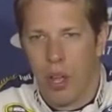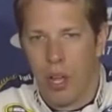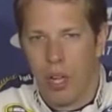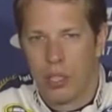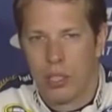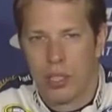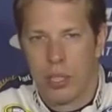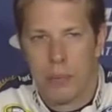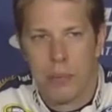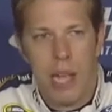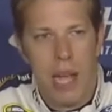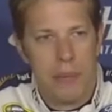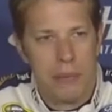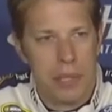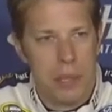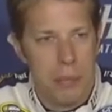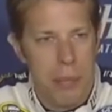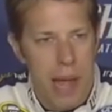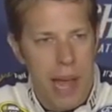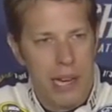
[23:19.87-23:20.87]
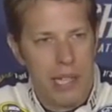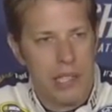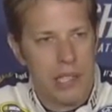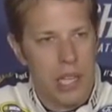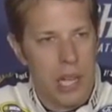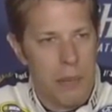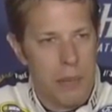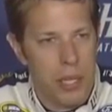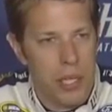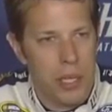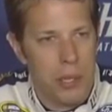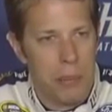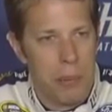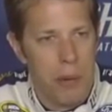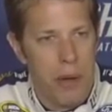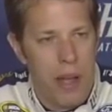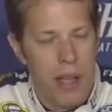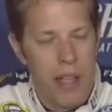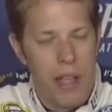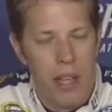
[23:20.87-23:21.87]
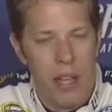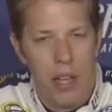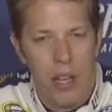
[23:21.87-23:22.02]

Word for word: uh, sometimes the bodies come into play.